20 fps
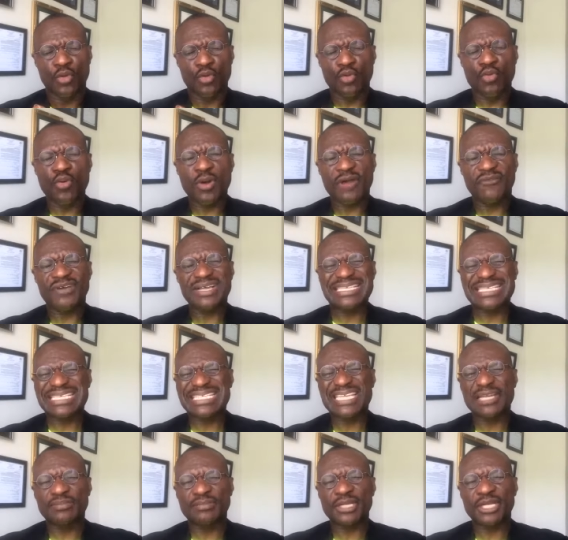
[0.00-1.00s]
who have
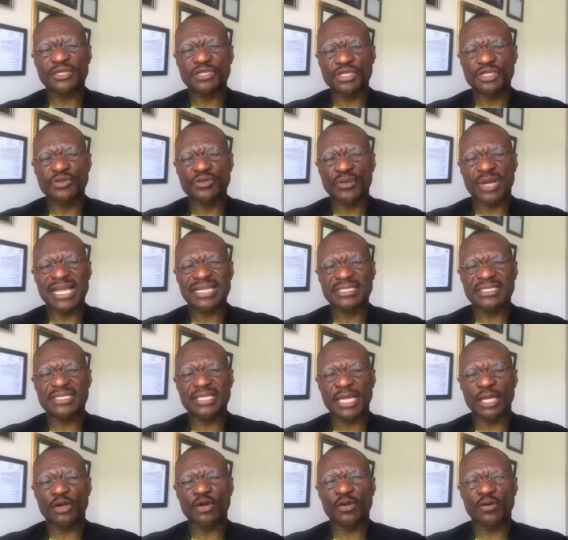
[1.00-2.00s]
accepted you as
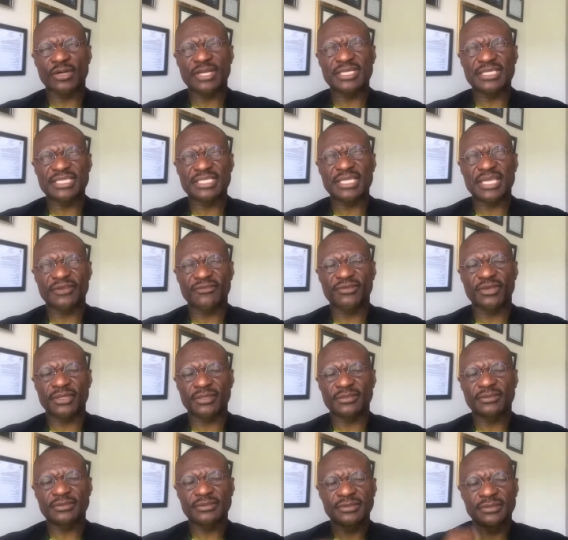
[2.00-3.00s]
their Lord and Savior.
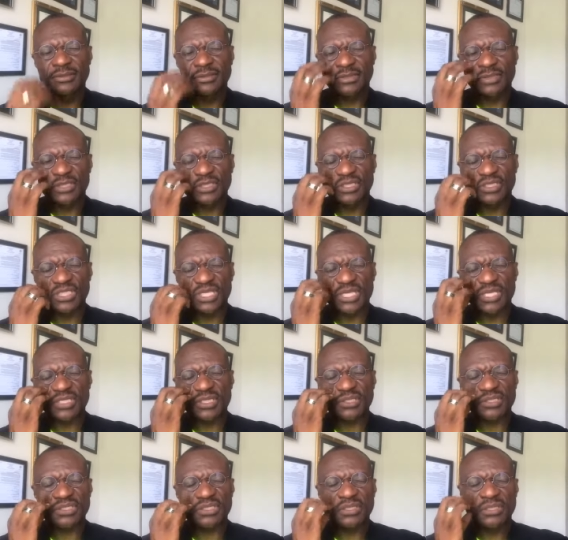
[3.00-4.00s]

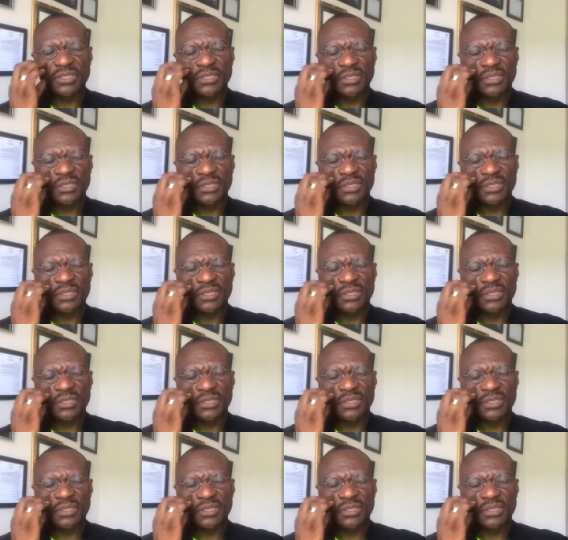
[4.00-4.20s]
Jesus,